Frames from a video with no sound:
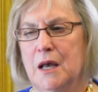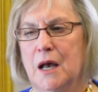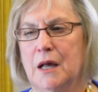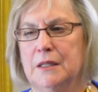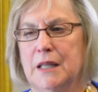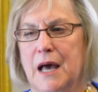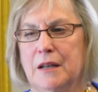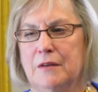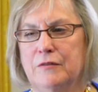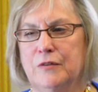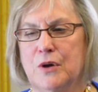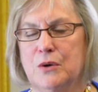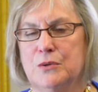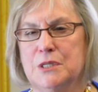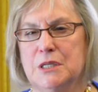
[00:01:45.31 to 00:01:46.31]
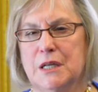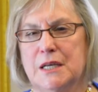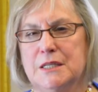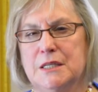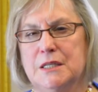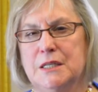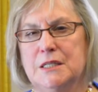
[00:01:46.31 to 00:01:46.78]
A lot of codes in
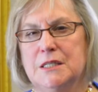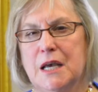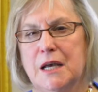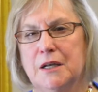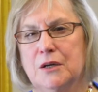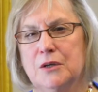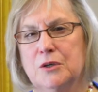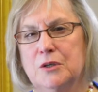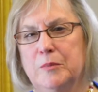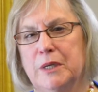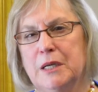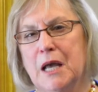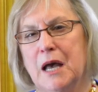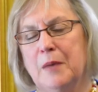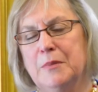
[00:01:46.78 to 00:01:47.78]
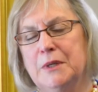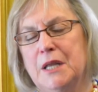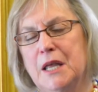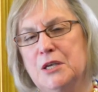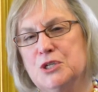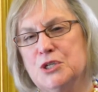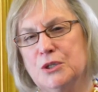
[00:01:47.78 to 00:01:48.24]
ICD-10 are going to be
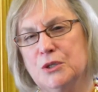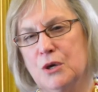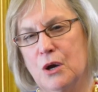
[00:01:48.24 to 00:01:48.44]
combination